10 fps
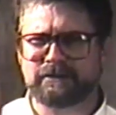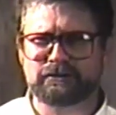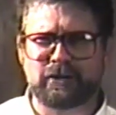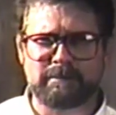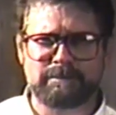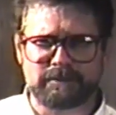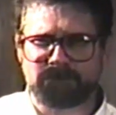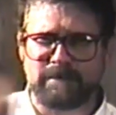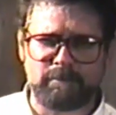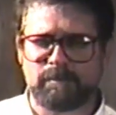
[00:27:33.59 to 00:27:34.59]
And you saw me put
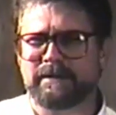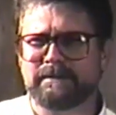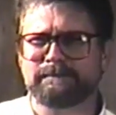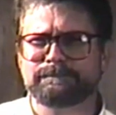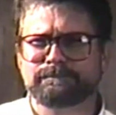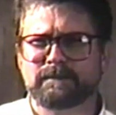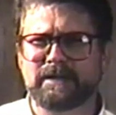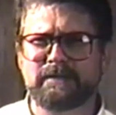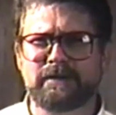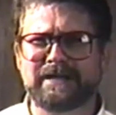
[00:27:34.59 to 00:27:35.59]
the peppermint
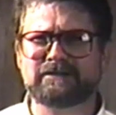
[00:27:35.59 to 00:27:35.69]
in there.